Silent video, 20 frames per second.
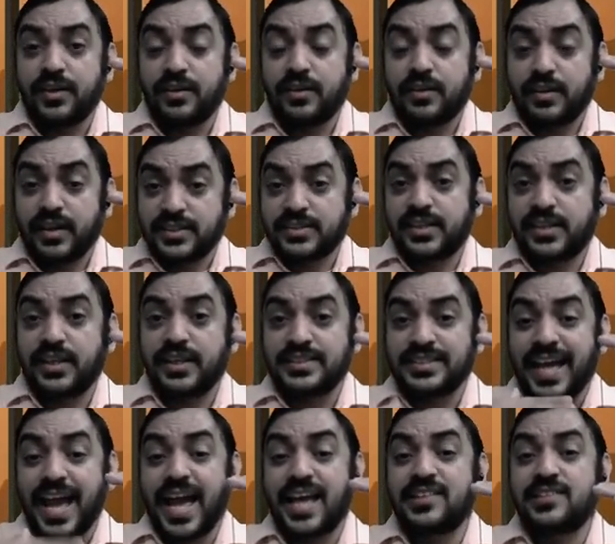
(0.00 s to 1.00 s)
risk is
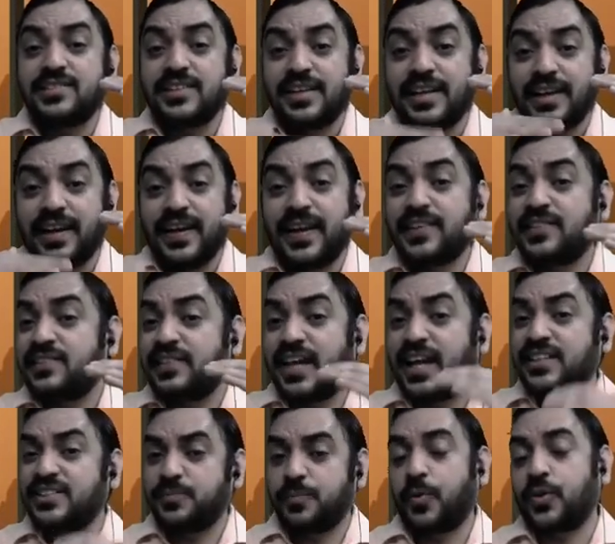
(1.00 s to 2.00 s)
as less
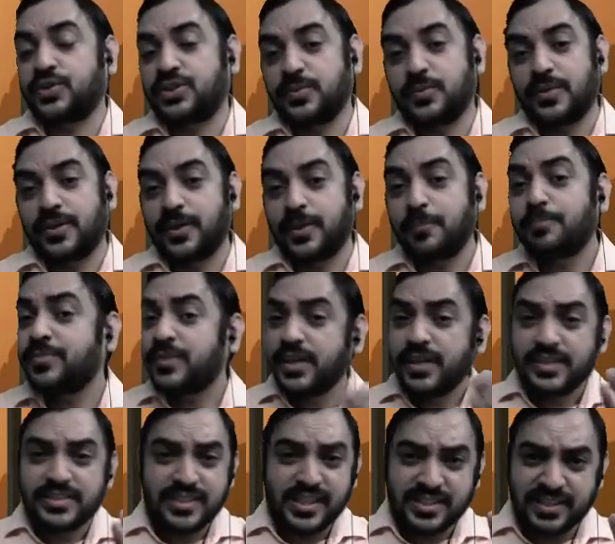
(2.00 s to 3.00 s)
as possible.
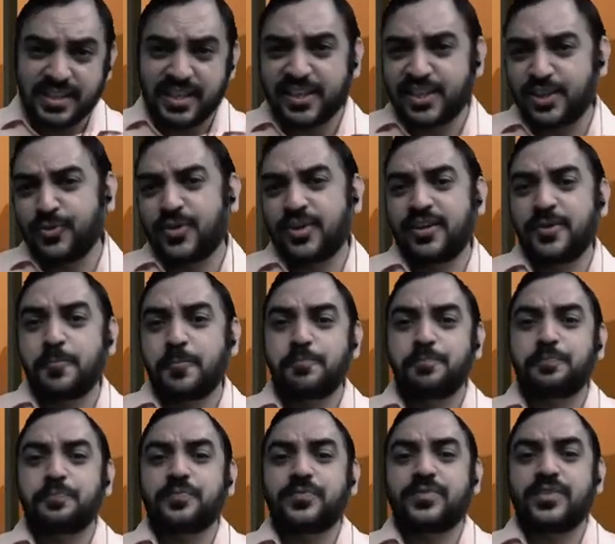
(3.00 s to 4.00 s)
Just like your
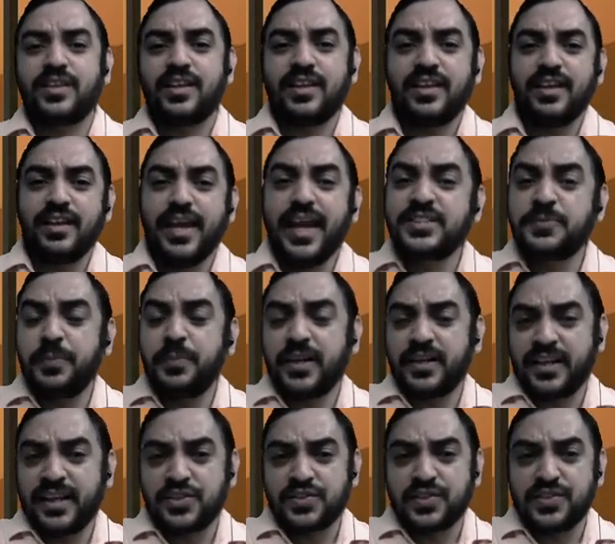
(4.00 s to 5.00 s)

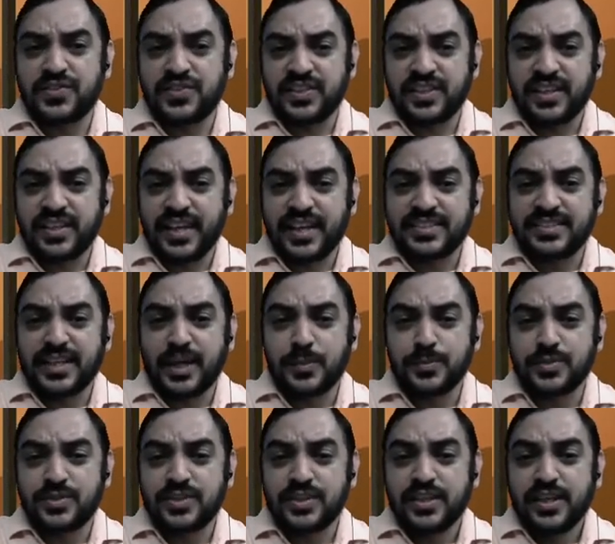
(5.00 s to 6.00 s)
expectations in
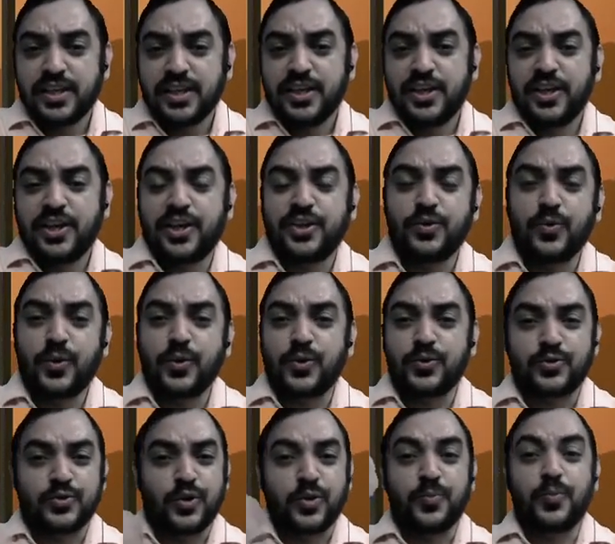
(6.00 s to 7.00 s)
exams, you want to
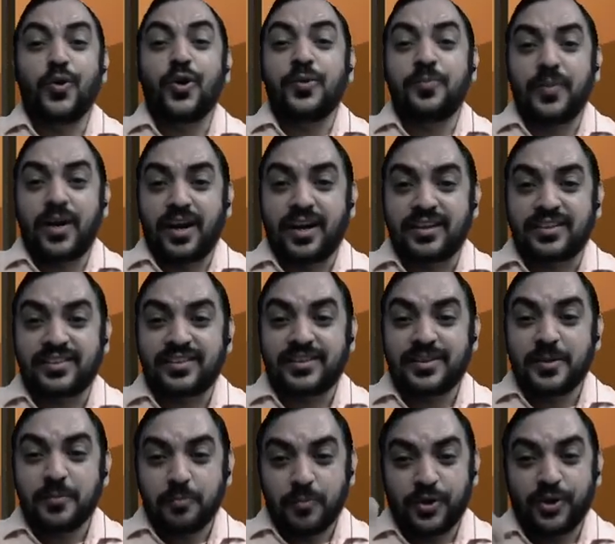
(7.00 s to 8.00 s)
score more
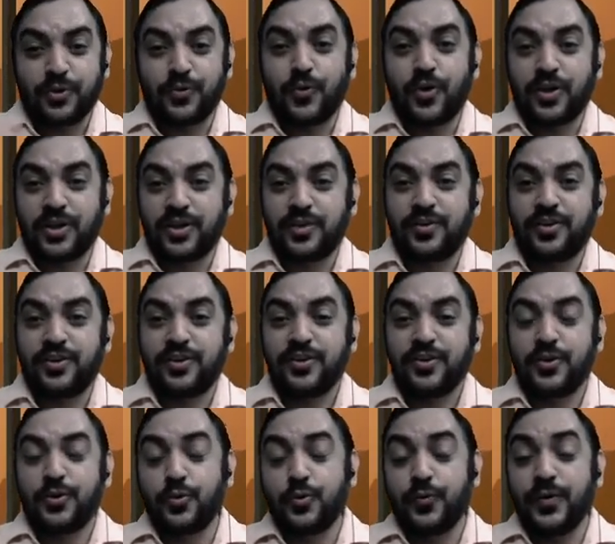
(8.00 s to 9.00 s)
marks, but you want to
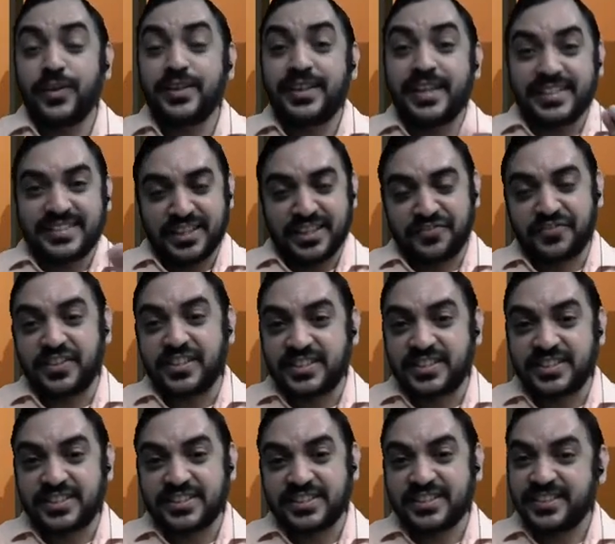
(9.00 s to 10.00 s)
do with less
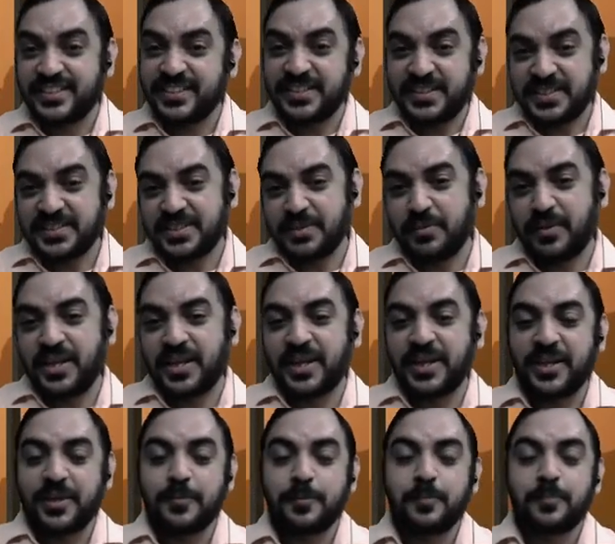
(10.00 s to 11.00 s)
efforts. Similarly,